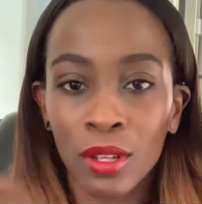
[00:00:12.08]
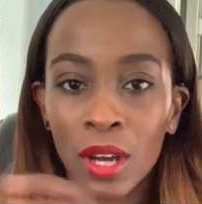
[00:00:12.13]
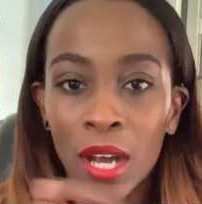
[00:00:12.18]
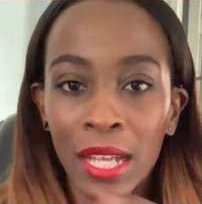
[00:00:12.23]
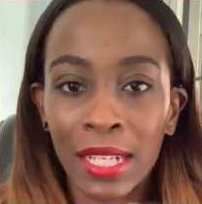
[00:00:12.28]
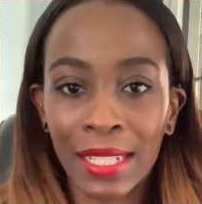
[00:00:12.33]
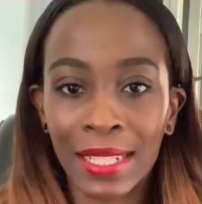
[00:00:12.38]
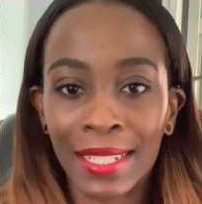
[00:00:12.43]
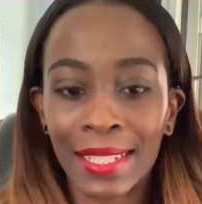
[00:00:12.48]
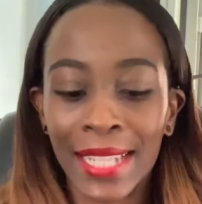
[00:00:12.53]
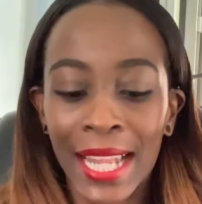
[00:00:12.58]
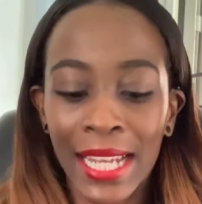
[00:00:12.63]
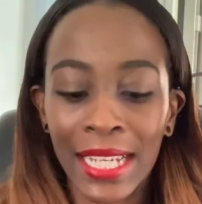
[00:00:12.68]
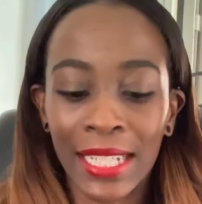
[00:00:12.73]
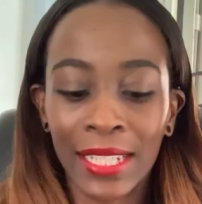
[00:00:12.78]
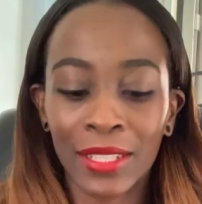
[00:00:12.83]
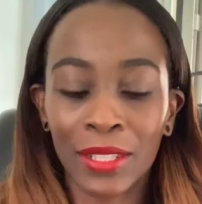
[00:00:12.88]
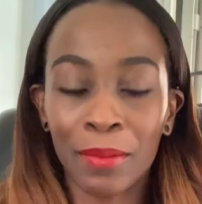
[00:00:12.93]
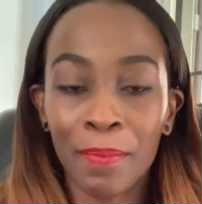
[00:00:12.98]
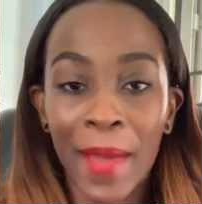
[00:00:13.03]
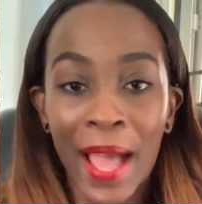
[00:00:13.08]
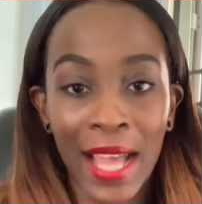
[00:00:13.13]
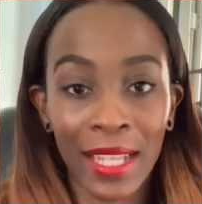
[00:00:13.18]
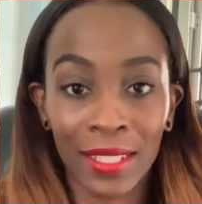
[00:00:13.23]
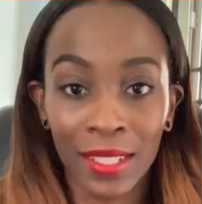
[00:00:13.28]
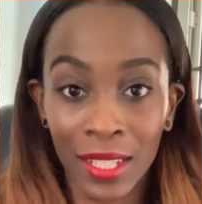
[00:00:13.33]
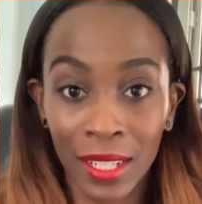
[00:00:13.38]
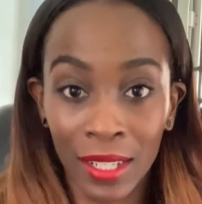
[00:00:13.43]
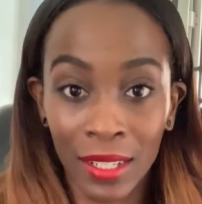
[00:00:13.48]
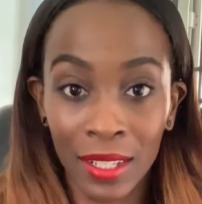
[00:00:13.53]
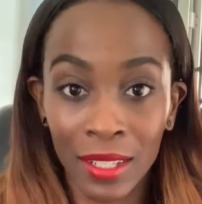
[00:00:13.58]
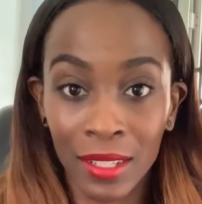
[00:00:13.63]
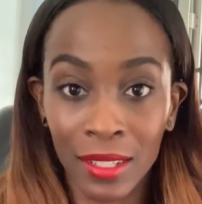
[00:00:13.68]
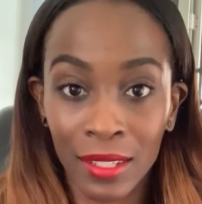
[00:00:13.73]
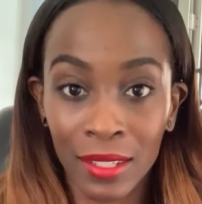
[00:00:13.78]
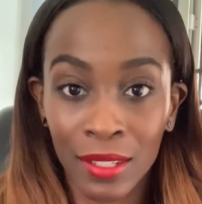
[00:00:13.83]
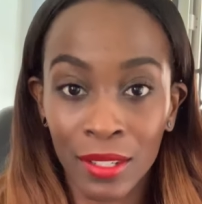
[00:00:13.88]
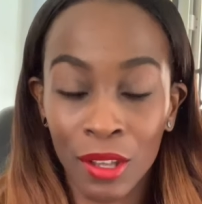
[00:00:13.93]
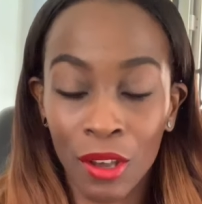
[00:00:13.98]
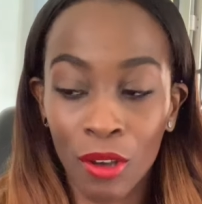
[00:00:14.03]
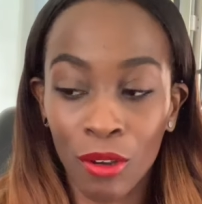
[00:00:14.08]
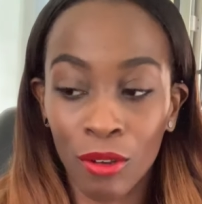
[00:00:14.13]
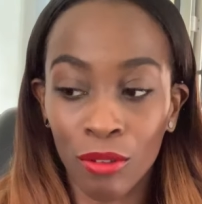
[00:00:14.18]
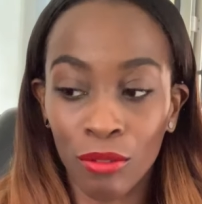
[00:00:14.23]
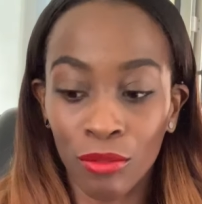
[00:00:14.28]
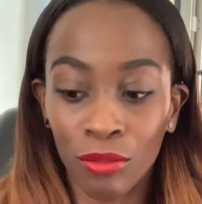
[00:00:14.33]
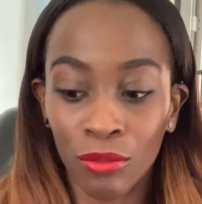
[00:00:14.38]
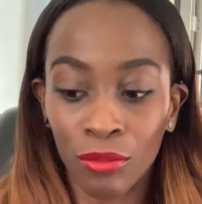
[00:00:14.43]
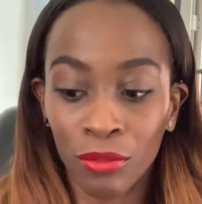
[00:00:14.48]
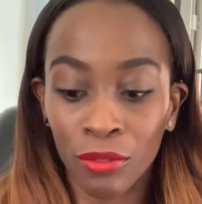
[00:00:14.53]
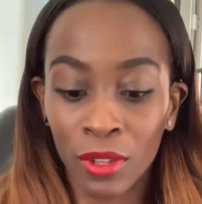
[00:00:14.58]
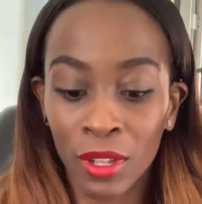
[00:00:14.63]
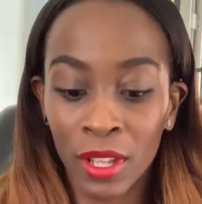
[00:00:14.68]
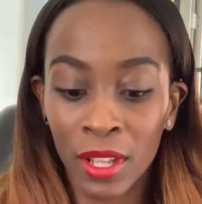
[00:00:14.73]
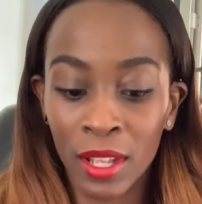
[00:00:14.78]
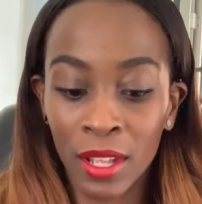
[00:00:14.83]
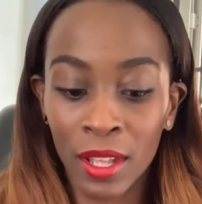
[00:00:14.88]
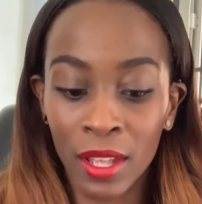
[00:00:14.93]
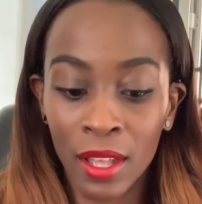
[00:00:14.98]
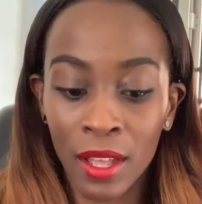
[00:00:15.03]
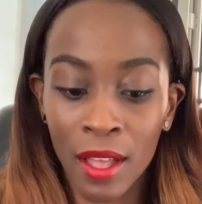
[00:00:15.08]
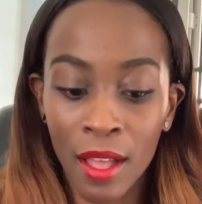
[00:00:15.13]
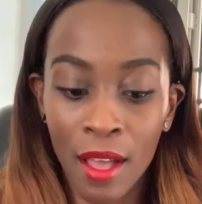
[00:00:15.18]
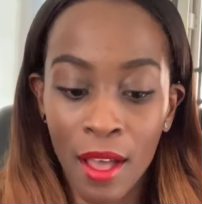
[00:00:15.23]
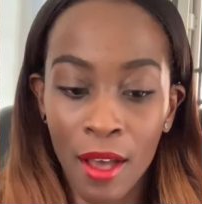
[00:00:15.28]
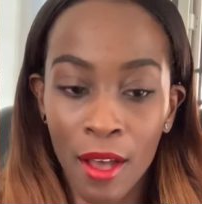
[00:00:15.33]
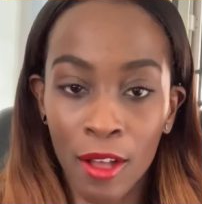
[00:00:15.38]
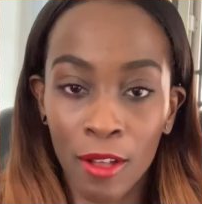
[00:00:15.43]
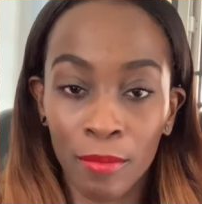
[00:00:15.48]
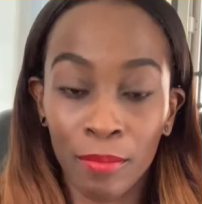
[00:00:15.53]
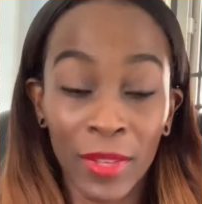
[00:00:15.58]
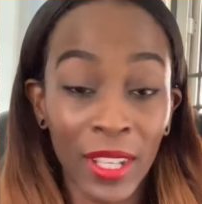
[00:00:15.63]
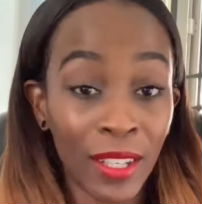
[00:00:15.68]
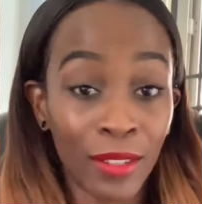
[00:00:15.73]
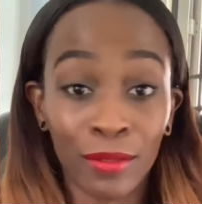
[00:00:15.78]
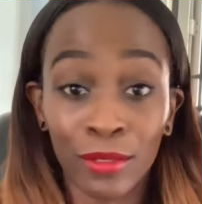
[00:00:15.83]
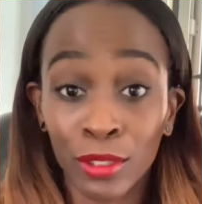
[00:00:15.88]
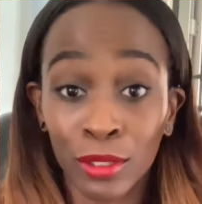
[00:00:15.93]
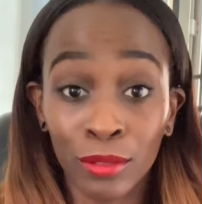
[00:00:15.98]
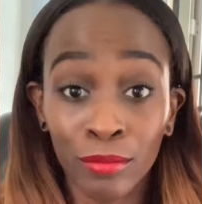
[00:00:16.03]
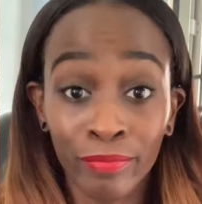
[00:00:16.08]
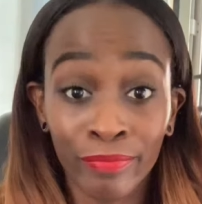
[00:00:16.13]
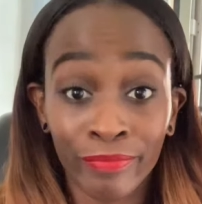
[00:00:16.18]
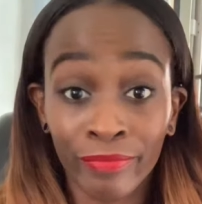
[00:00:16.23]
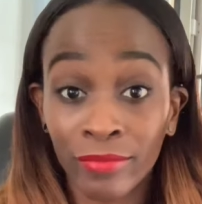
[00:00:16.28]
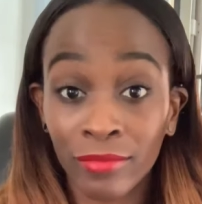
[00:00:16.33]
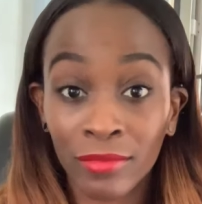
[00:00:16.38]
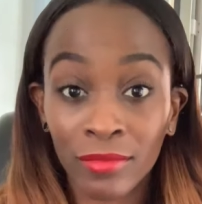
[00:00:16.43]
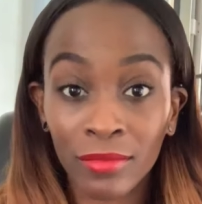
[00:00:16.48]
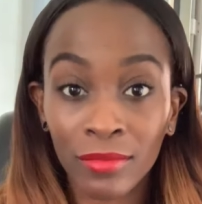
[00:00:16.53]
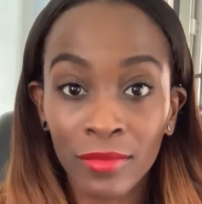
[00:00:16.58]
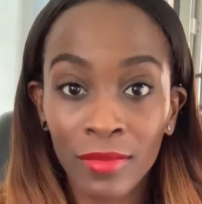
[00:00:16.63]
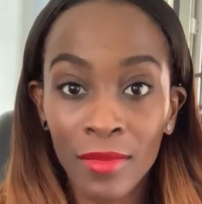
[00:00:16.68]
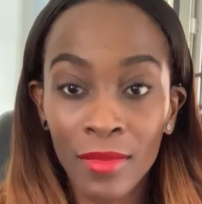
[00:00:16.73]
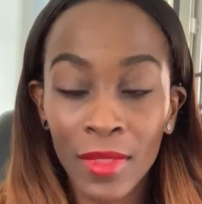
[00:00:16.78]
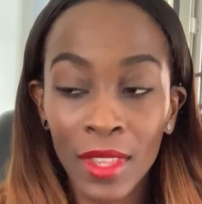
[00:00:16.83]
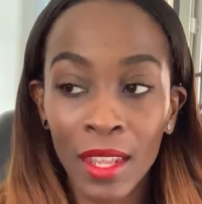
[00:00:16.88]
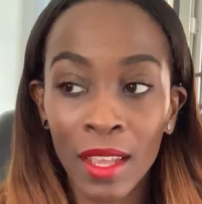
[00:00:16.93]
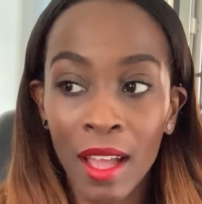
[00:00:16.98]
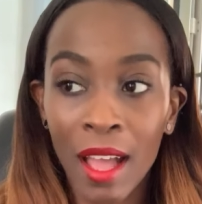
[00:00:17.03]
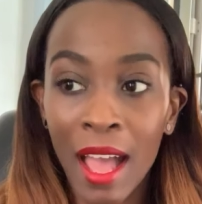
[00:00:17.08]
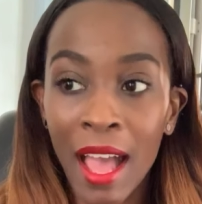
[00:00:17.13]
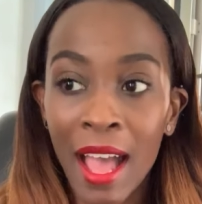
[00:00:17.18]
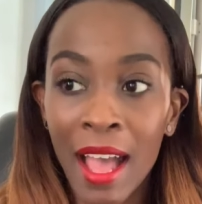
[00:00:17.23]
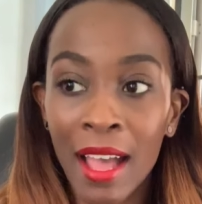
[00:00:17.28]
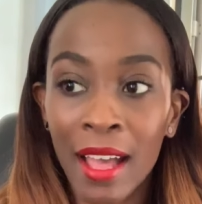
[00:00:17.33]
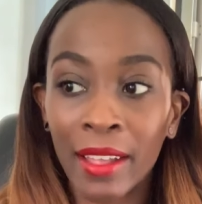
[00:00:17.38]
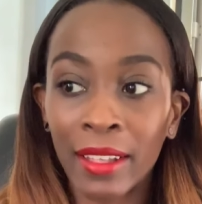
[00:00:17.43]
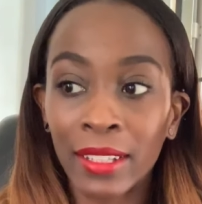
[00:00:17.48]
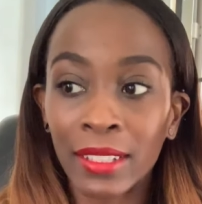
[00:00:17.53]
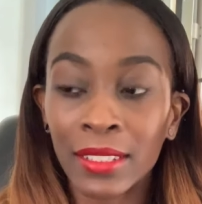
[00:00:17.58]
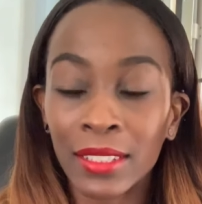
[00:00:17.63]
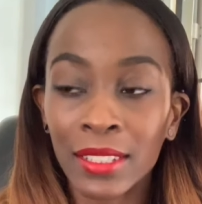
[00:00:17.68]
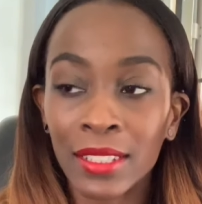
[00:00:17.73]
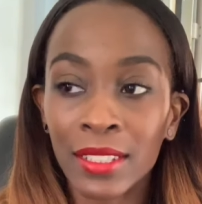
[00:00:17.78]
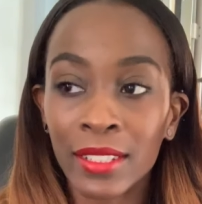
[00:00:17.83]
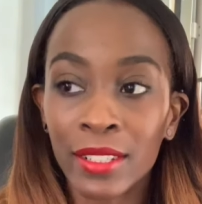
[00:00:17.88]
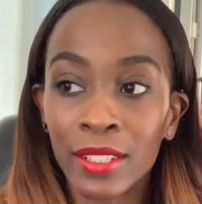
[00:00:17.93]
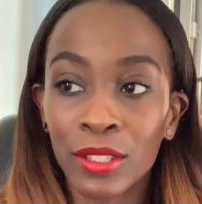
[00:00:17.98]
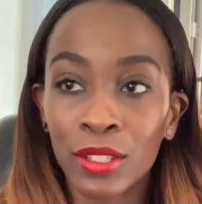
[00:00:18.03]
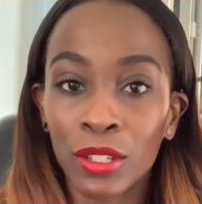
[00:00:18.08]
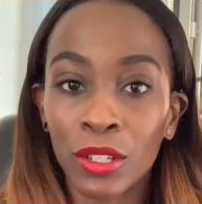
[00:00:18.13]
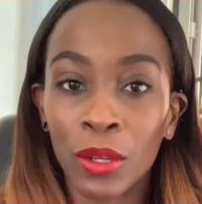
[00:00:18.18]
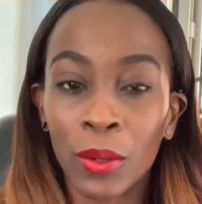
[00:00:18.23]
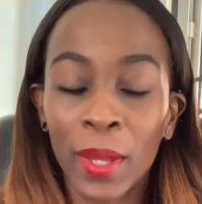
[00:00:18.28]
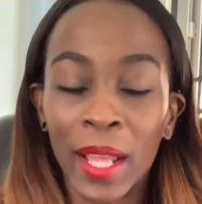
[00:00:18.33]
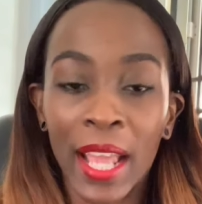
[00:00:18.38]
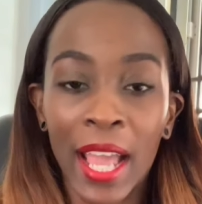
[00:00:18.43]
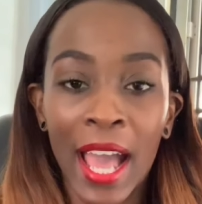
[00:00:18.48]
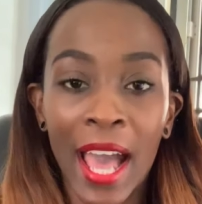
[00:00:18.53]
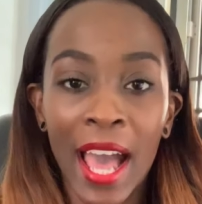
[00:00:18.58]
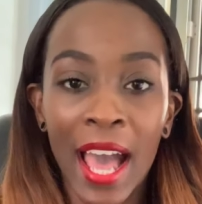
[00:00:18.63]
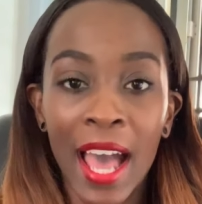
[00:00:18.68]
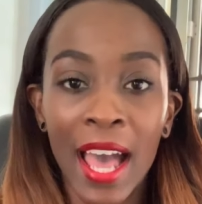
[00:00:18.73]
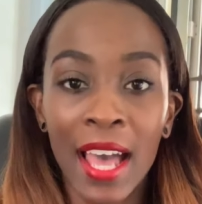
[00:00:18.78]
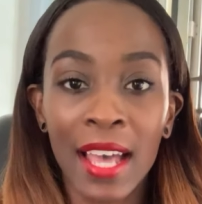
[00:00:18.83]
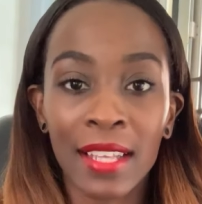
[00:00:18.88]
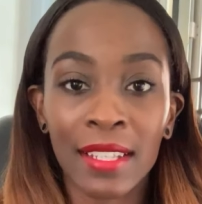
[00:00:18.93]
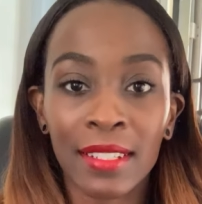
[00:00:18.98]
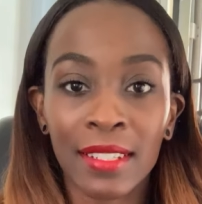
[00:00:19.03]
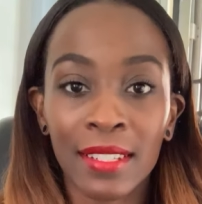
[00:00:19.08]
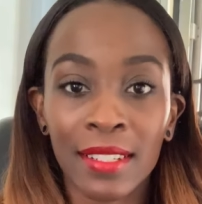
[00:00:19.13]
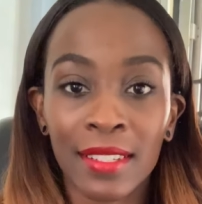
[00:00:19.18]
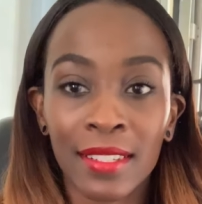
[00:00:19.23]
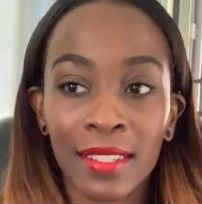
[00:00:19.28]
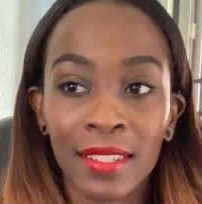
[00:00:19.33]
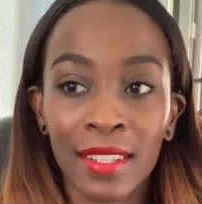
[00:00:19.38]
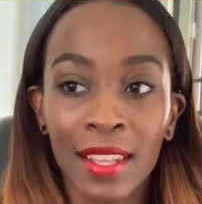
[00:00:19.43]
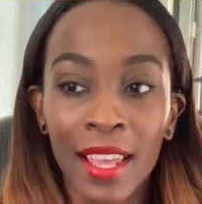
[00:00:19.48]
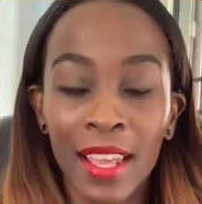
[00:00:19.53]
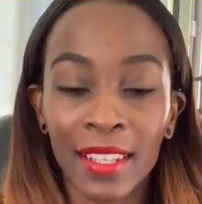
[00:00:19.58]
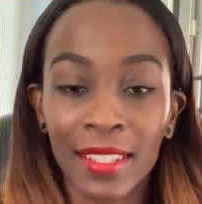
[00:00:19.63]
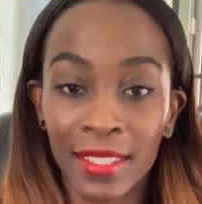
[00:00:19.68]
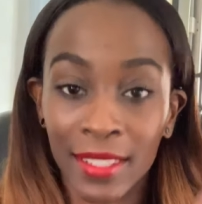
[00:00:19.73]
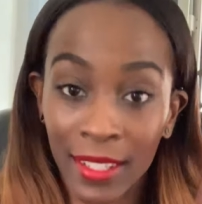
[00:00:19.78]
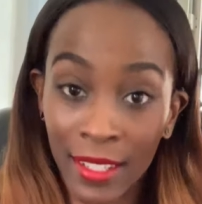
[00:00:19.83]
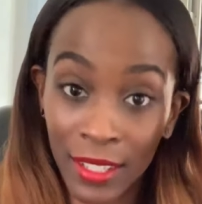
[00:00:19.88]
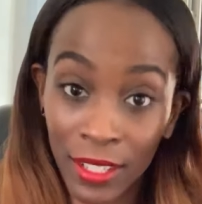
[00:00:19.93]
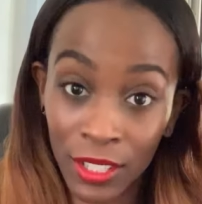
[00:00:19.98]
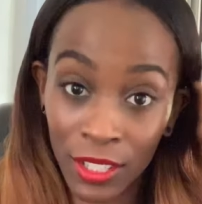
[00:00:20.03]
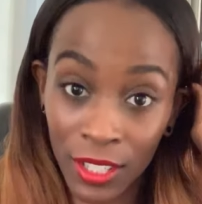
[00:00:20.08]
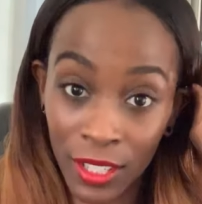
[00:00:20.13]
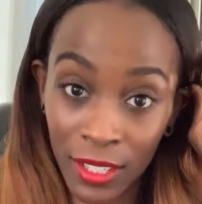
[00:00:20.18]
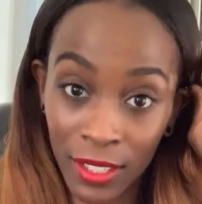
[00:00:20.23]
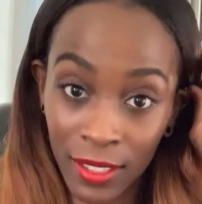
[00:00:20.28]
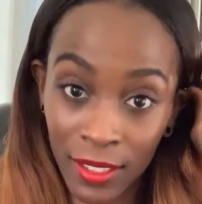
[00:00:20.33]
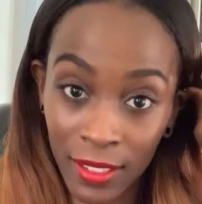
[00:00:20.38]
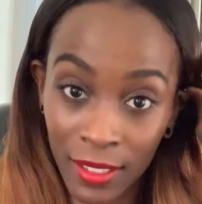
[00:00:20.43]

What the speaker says: understanding the patterns of evil, and it has a signature.